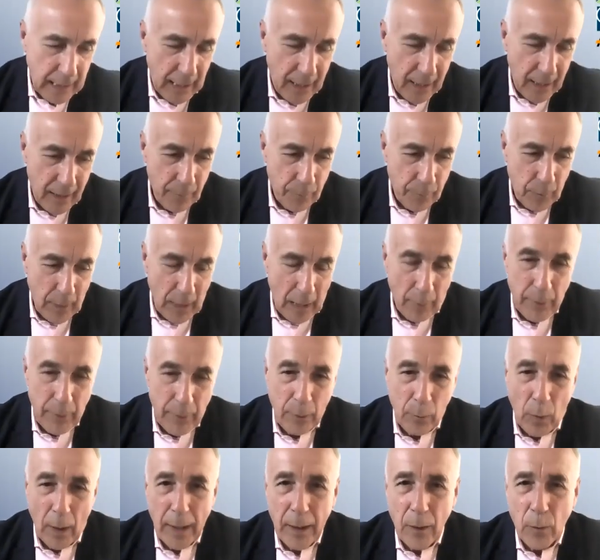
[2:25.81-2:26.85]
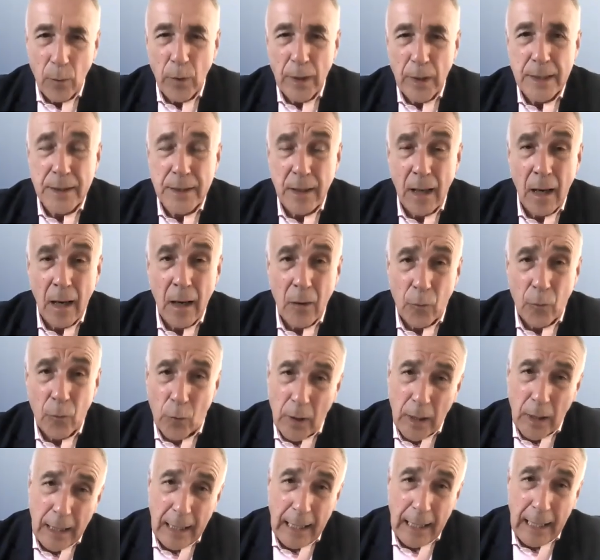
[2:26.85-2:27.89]
I mean, why don't we start
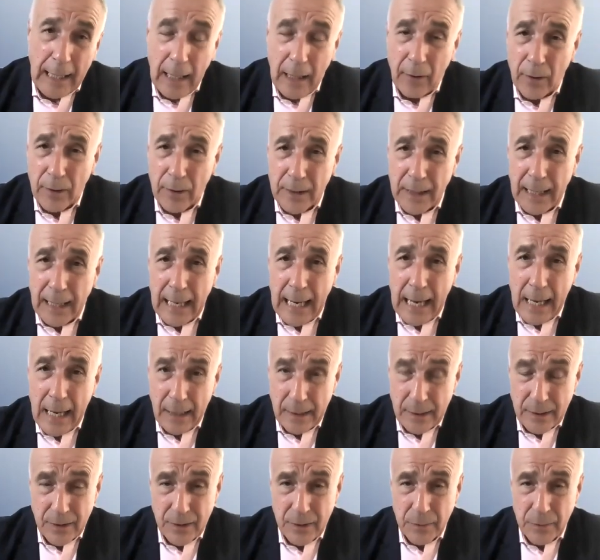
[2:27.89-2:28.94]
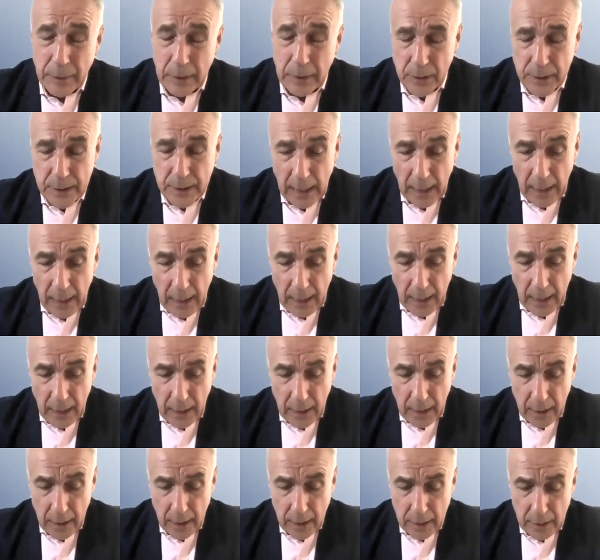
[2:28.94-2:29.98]
really here at the end? Because
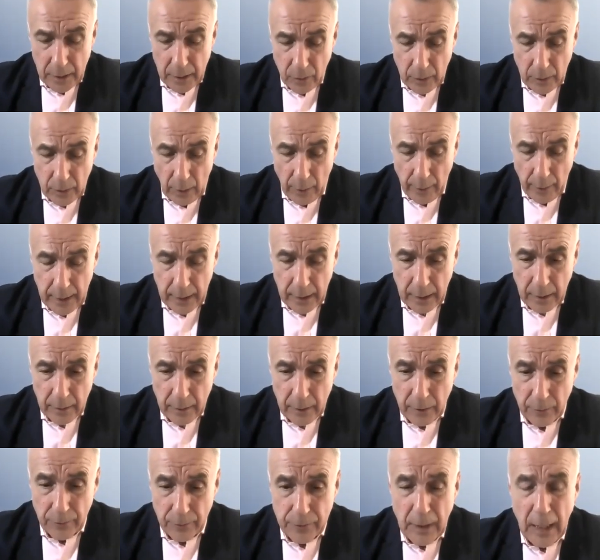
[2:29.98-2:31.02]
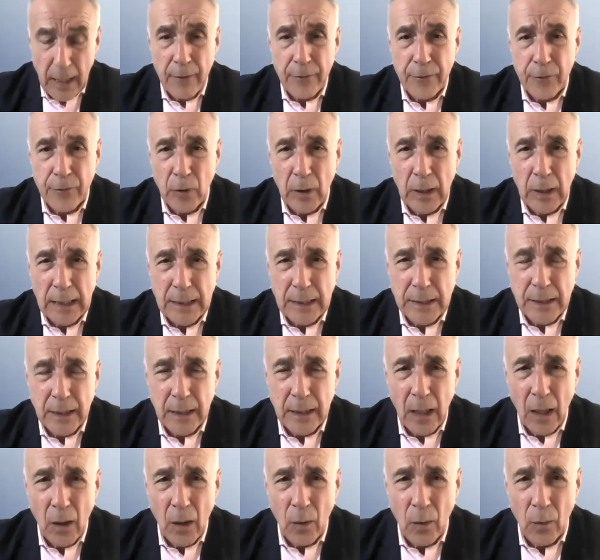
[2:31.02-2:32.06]
you've left really to
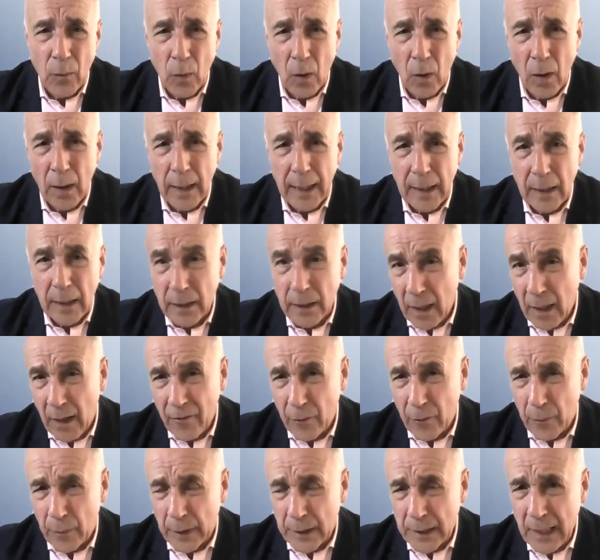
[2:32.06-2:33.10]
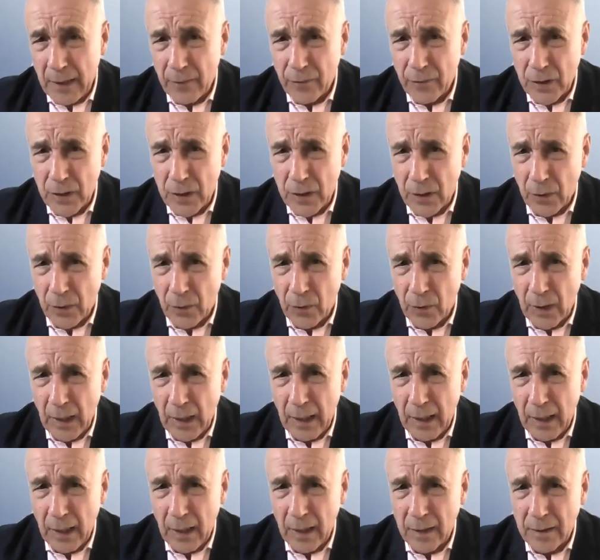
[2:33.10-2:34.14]
go and work in government, haven't you?
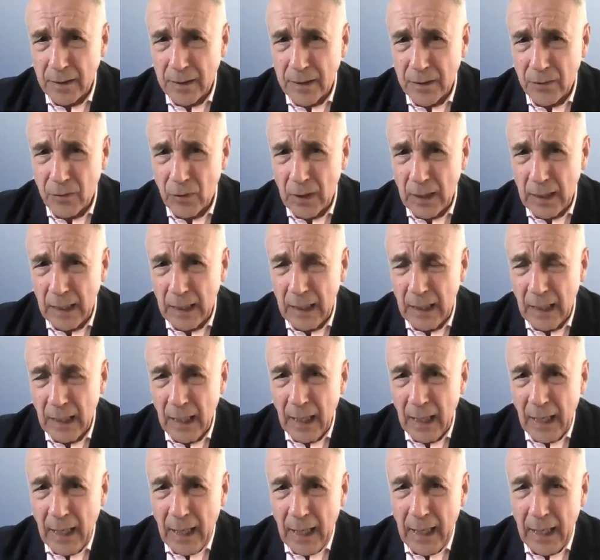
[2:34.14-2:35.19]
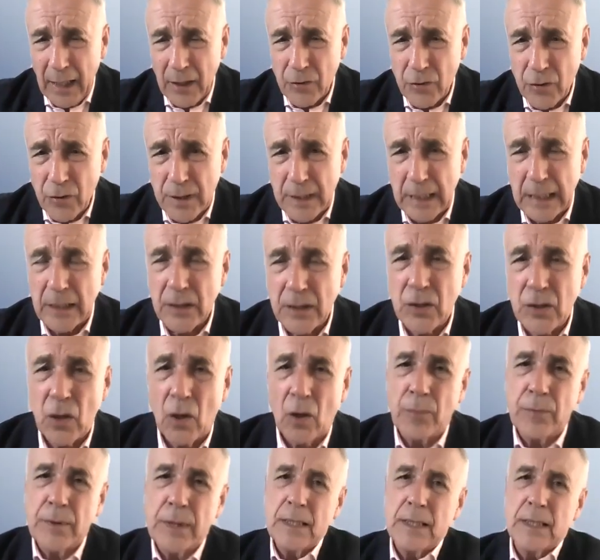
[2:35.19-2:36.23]
It's a really interesting
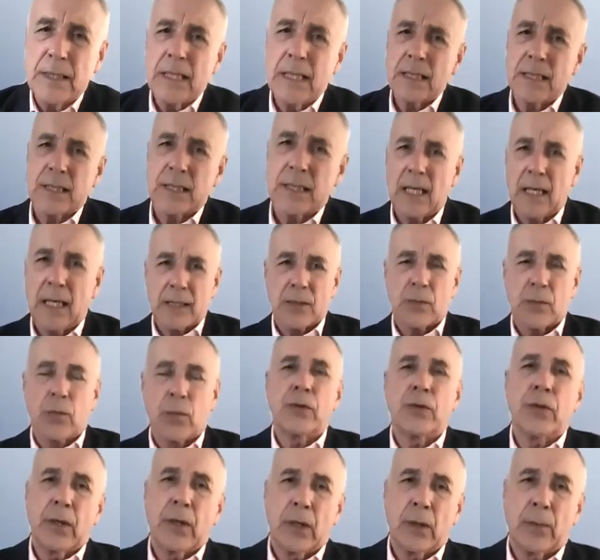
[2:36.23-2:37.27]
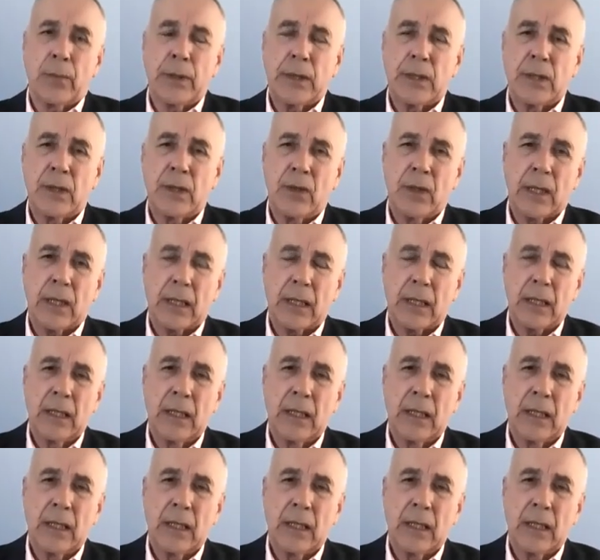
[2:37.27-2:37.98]
job. Just tell us what you're going to be doing.